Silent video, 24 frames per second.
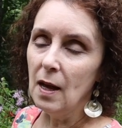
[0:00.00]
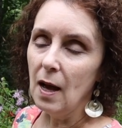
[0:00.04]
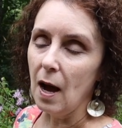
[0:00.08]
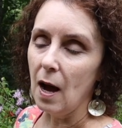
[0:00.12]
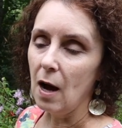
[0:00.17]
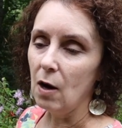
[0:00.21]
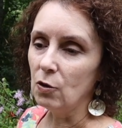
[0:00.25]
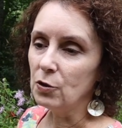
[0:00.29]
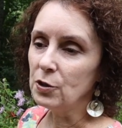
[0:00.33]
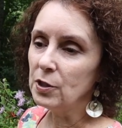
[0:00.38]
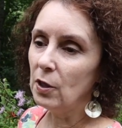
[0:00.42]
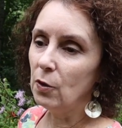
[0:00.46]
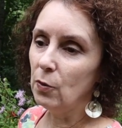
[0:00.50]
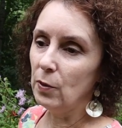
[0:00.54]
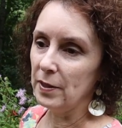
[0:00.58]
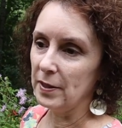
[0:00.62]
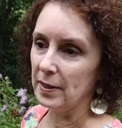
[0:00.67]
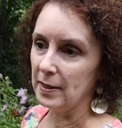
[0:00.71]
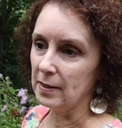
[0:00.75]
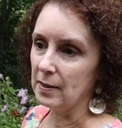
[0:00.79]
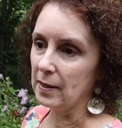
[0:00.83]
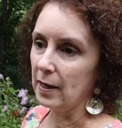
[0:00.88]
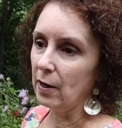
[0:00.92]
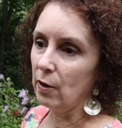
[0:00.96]
Also in
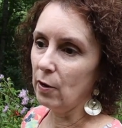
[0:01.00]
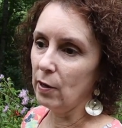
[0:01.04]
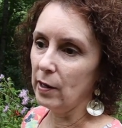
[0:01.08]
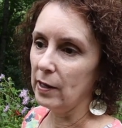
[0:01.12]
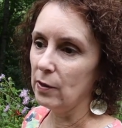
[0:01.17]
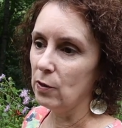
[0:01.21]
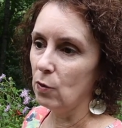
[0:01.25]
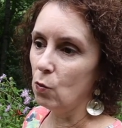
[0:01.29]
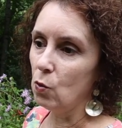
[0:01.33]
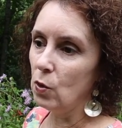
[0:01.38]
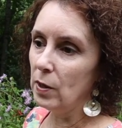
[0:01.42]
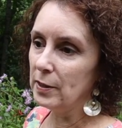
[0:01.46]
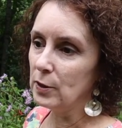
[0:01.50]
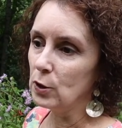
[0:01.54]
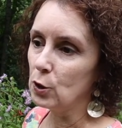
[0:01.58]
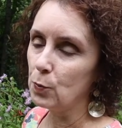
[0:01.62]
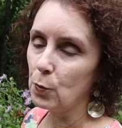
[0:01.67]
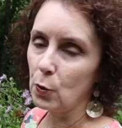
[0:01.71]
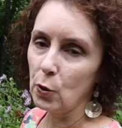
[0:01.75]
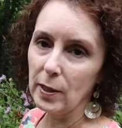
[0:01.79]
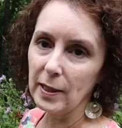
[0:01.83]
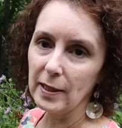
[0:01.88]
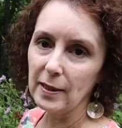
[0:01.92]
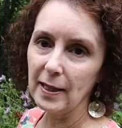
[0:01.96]
this area, the one
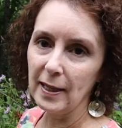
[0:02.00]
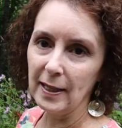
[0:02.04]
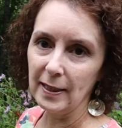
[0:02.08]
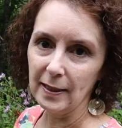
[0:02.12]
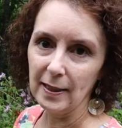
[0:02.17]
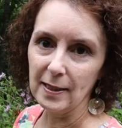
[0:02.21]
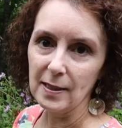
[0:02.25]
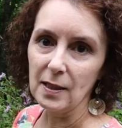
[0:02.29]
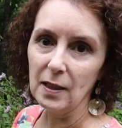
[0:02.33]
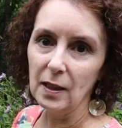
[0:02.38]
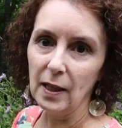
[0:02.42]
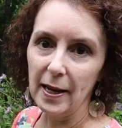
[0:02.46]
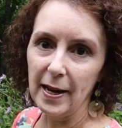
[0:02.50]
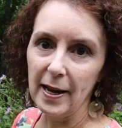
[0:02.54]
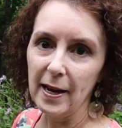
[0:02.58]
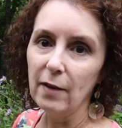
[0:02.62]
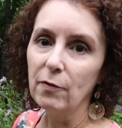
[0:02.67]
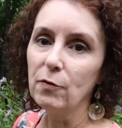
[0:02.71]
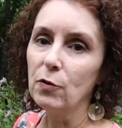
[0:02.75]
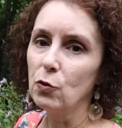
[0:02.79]
spring thing that's left,